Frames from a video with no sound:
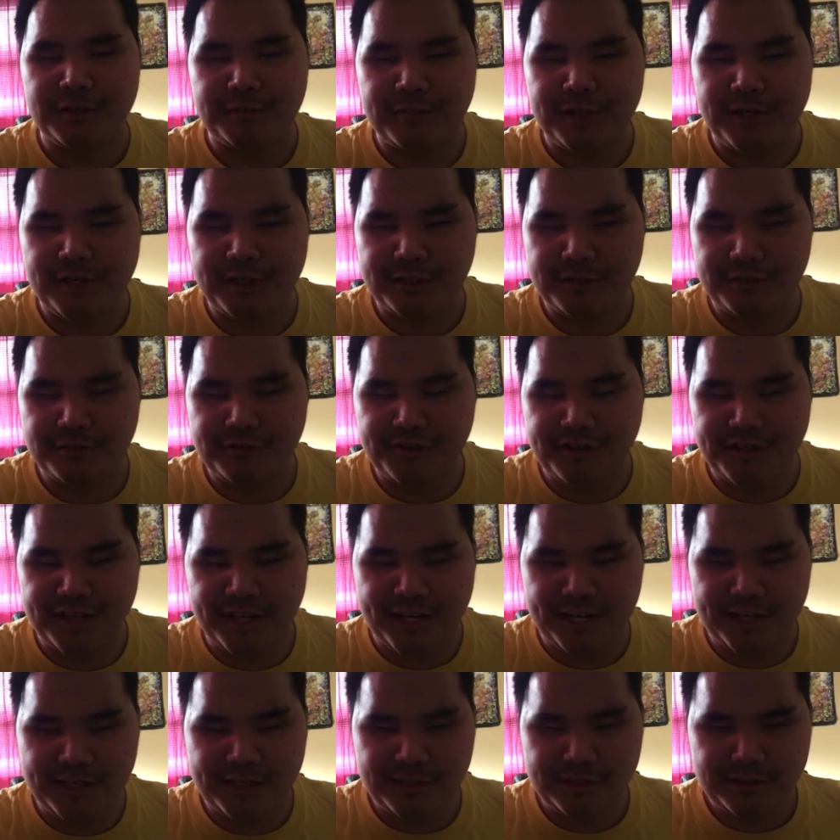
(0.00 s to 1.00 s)
echo to
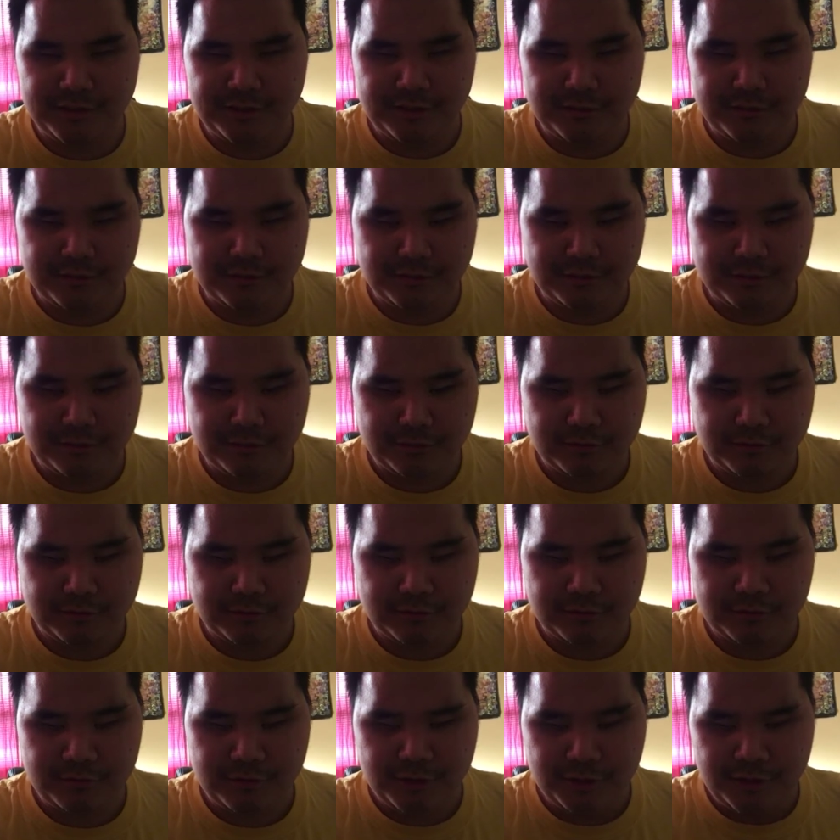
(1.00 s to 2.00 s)
that.
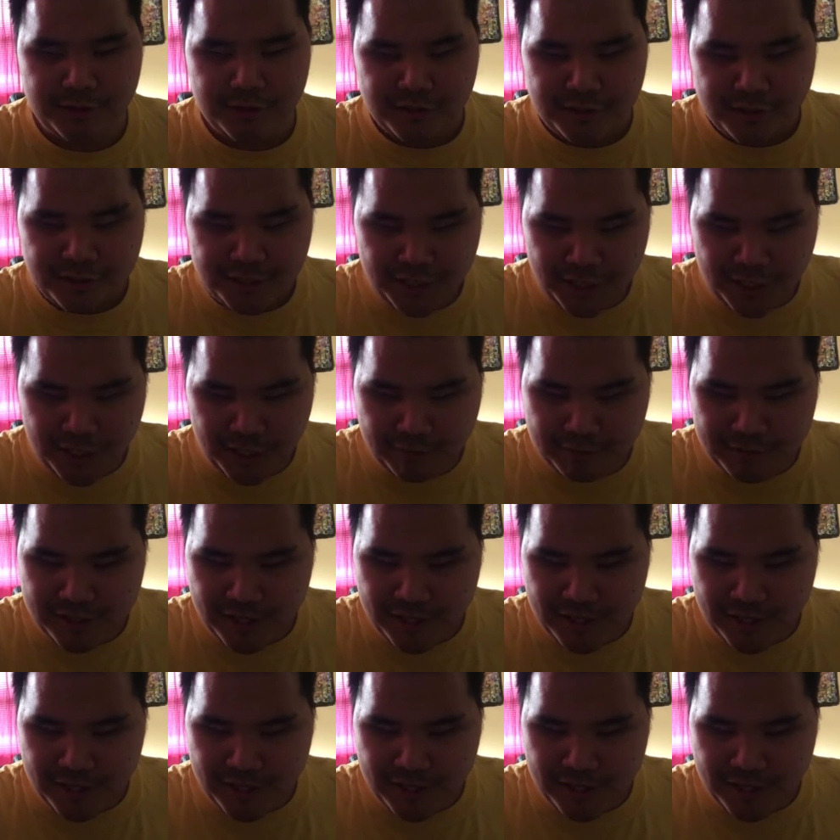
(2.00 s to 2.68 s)
Now